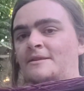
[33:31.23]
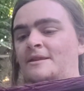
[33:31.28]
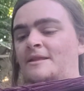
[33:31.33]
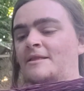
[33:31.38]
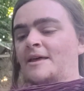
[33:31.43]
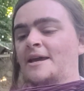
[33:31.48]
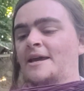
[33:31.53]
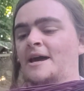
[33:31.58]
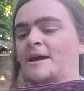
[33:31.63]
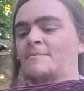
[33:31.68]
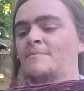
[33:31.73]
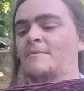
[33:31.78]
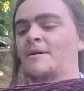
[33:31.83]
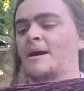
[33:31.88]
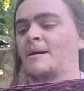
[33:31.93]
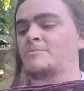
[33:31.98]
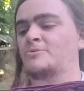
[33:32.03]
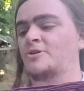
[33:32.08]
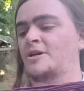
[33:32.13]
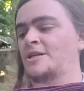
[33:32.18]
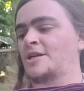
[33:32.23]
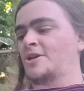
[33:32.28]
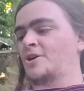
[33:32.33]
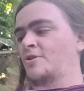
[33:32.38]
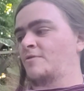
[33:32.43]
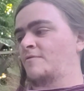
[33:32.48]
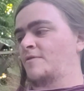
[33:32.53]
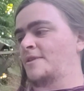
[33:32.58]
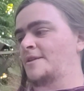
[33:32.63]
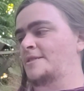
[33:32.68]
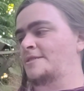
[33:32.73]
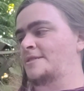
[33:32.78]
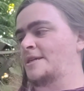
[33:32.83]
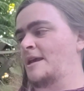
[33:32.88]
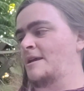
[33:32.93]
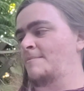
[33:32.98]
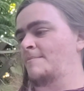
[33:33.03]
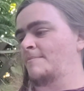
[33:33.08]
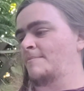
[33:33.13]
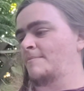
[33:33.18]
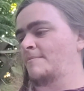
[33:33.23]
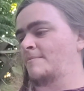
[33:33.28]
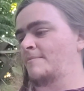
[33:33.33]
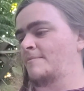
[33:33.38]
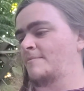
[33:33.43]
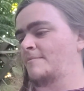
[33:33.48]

Like I'm trying to go for the same